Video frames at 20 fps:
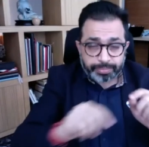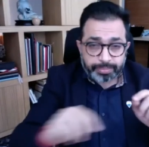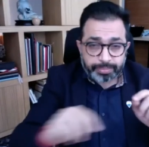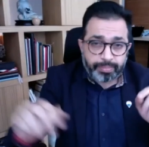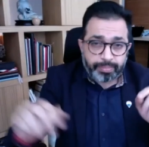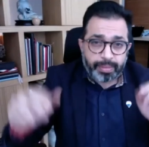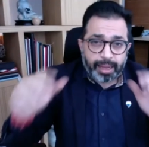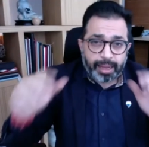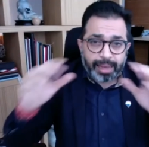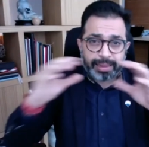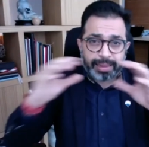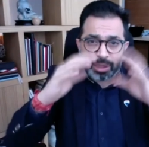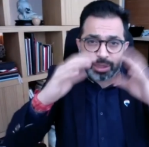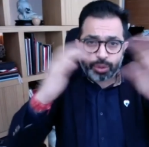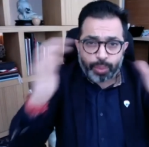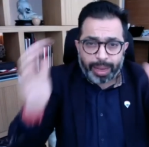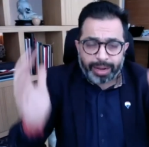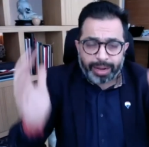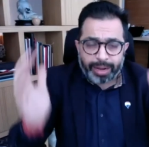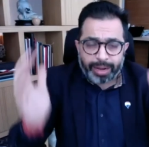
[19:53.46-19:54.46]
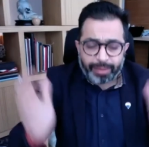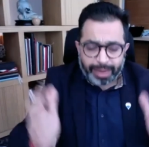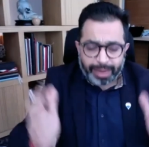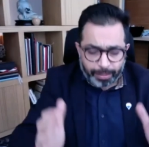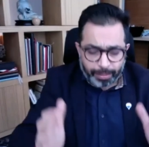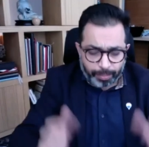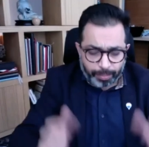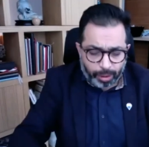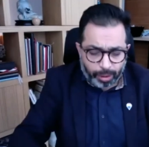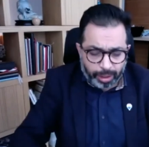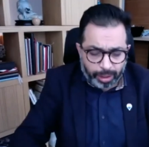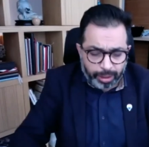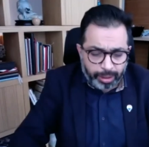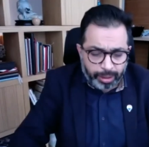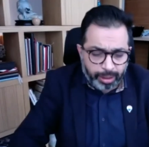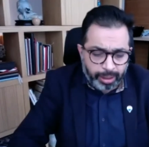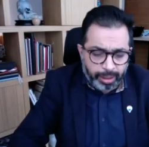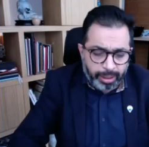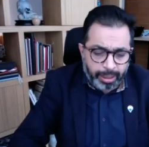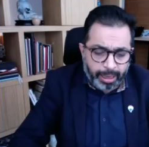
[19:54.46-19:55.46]
And this is very, very
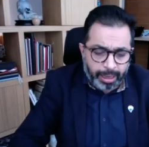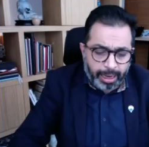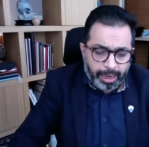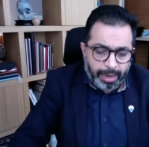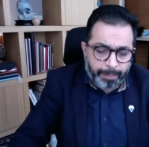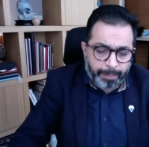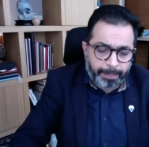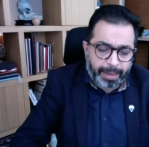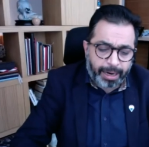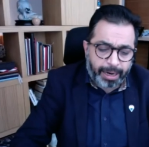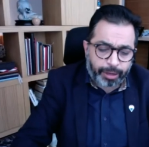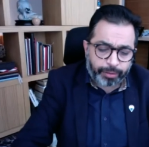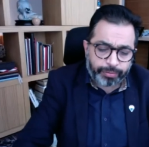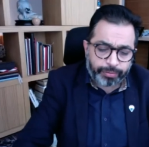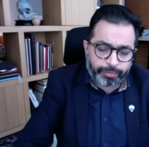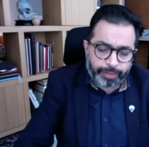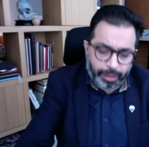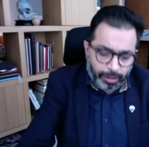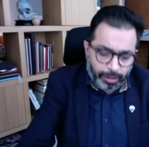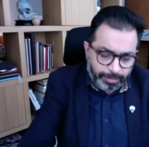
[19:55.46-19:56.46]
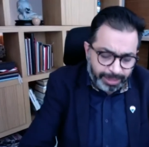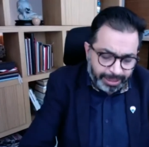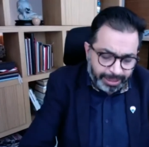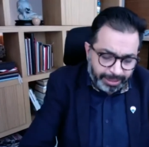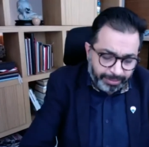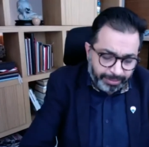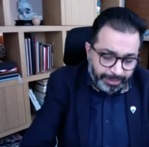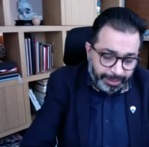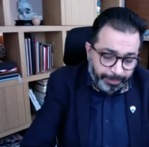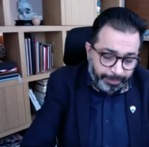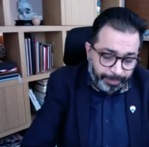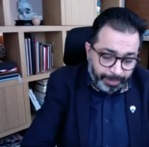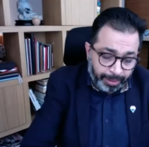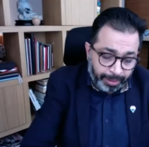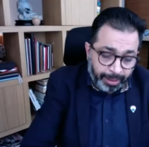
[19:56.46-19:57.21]
important uh, part of the objectivity.